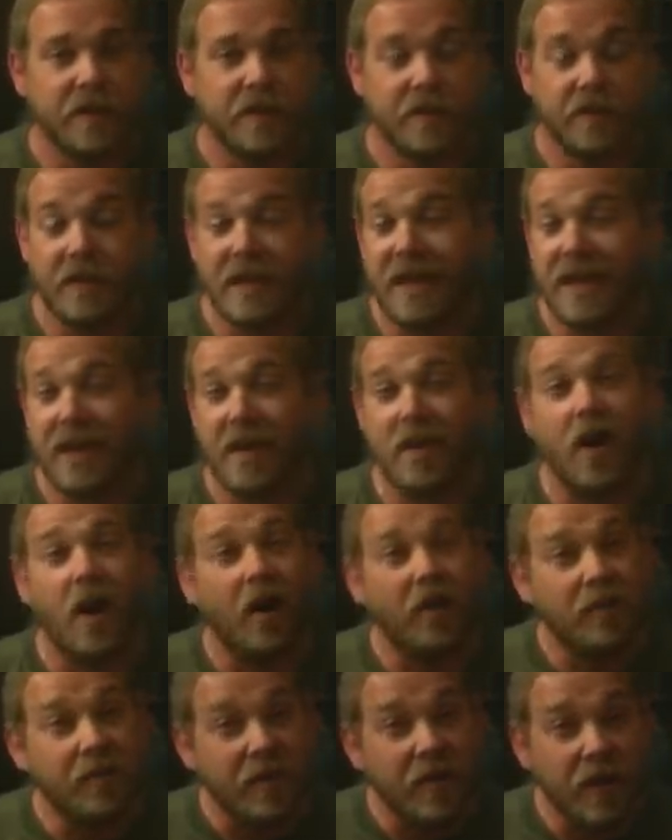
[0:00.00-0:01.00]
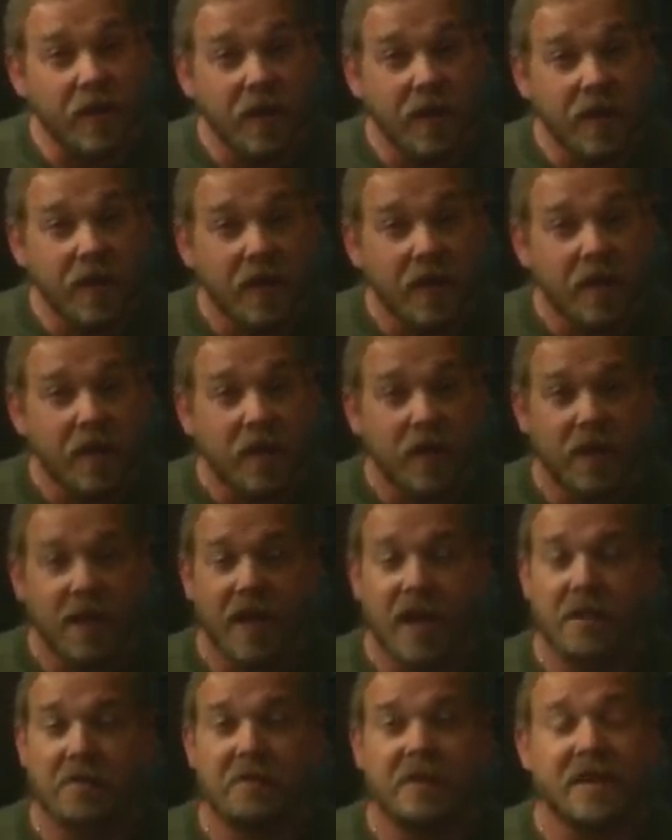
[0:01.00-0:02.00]
You got a golfer or you
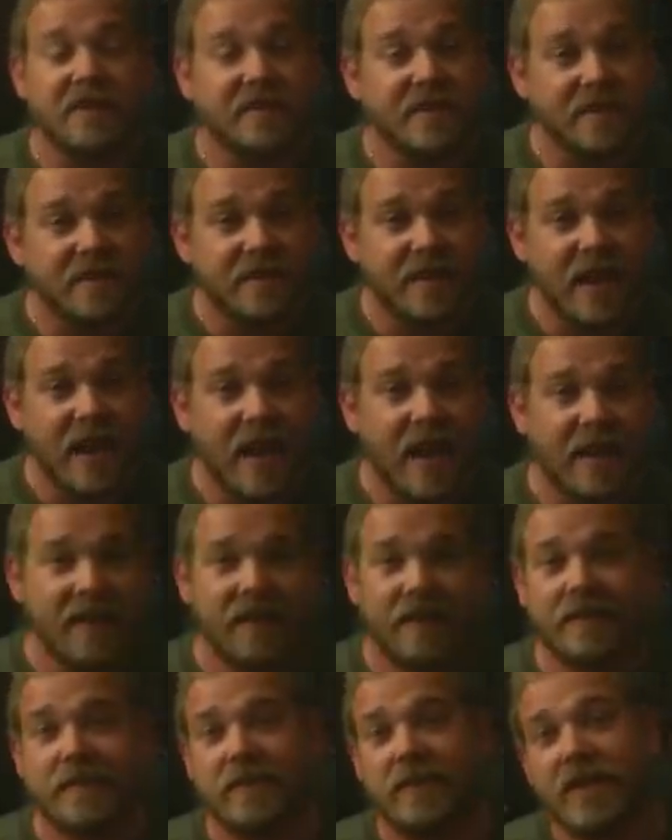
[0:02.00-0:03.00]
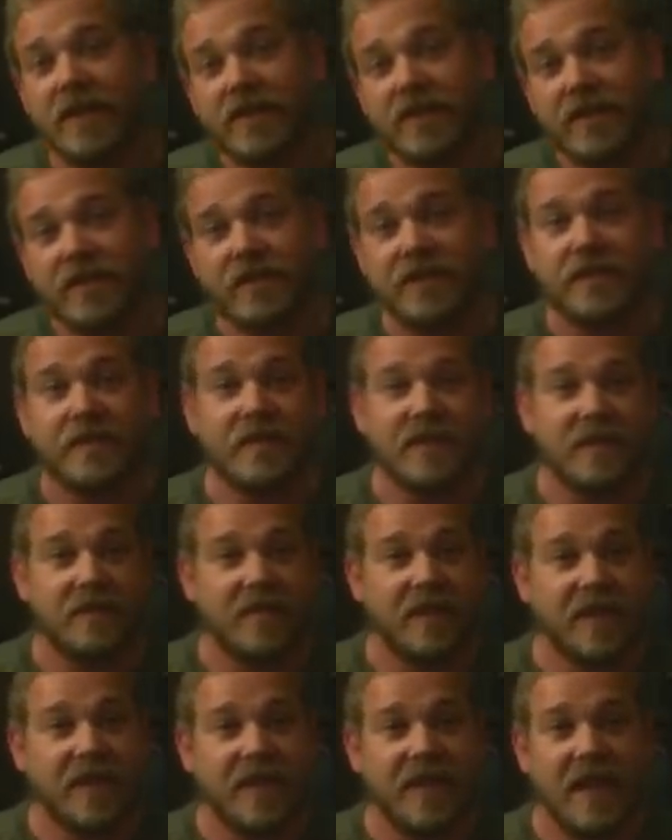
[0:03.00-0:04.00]
got a business guy does luncheons and stuff
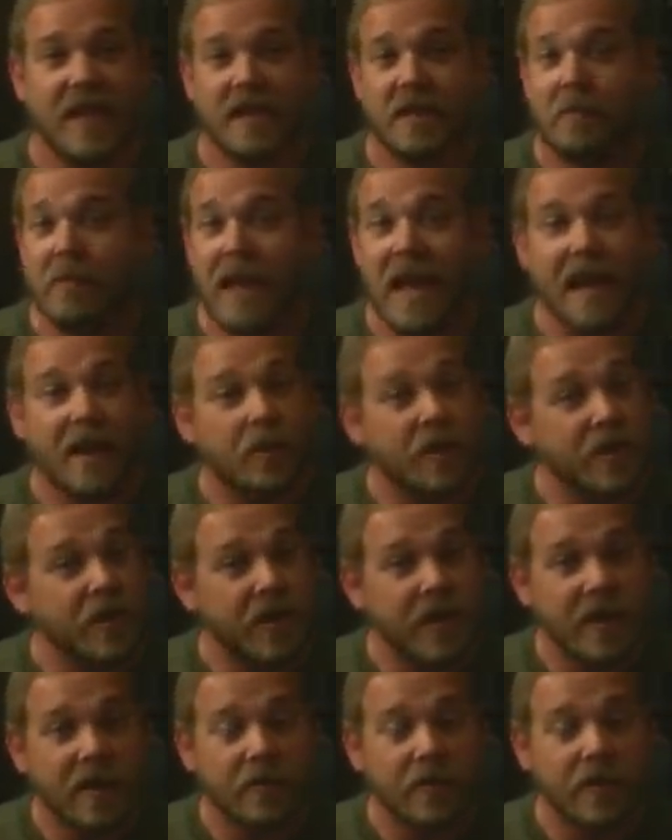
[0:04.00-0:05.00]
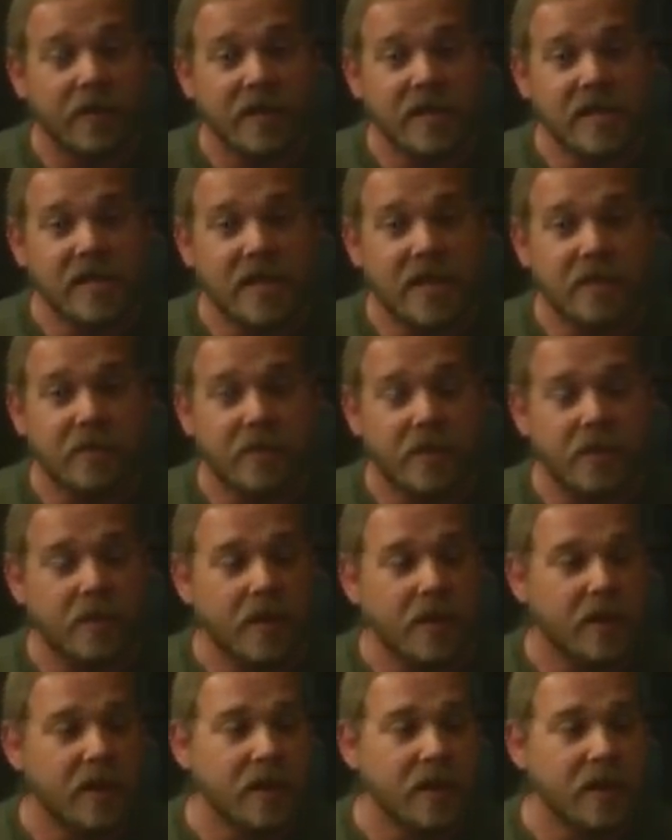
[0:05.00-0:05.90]
like that. The black one you can't really see through.